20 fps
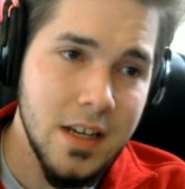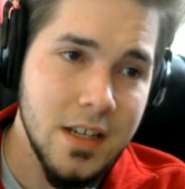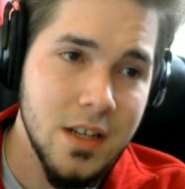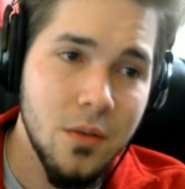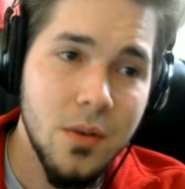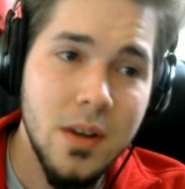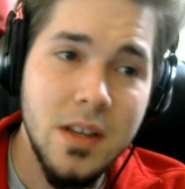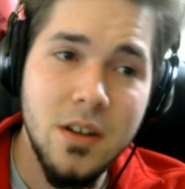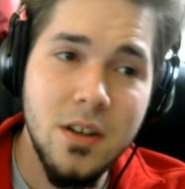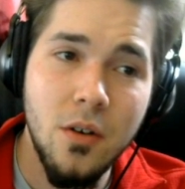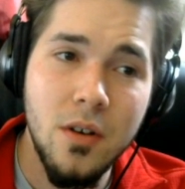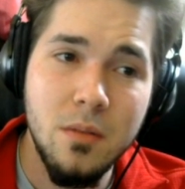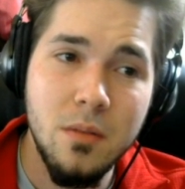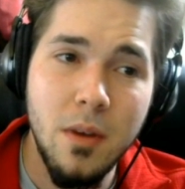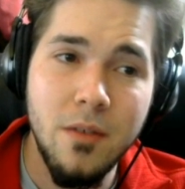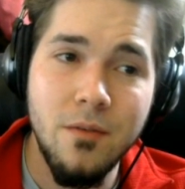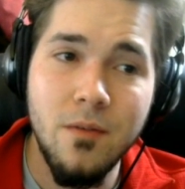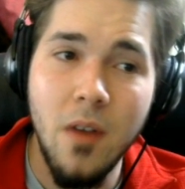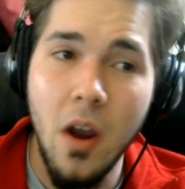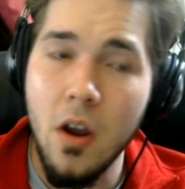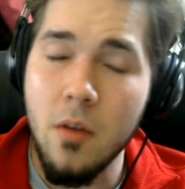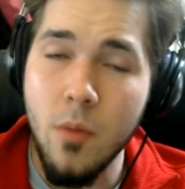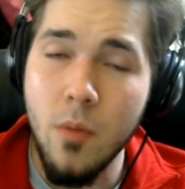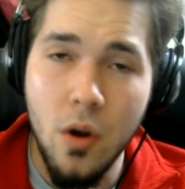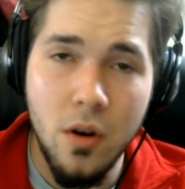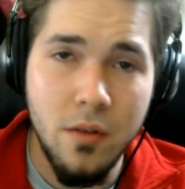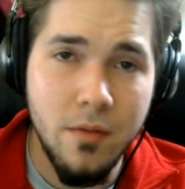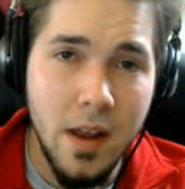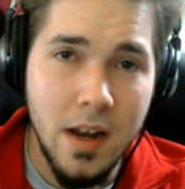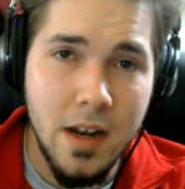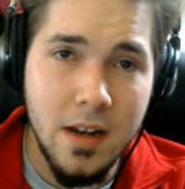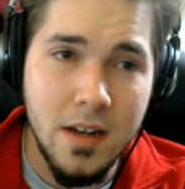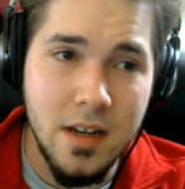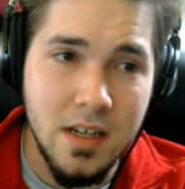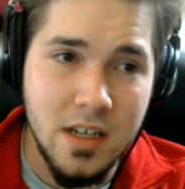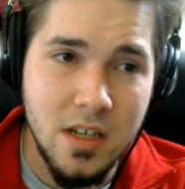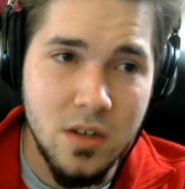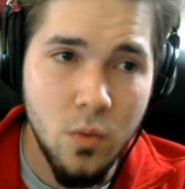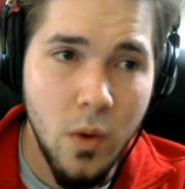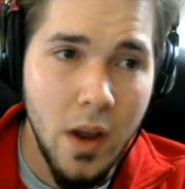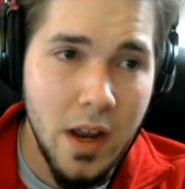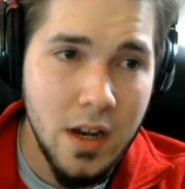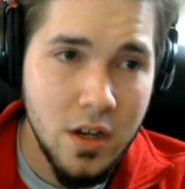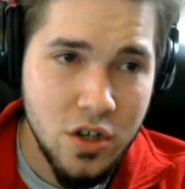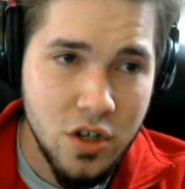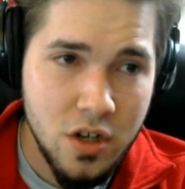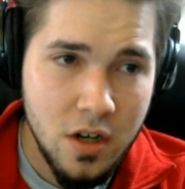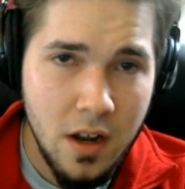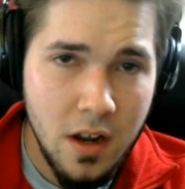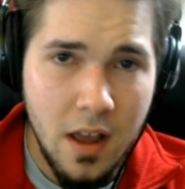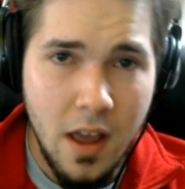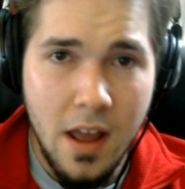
so he's going to be very motivated to switch.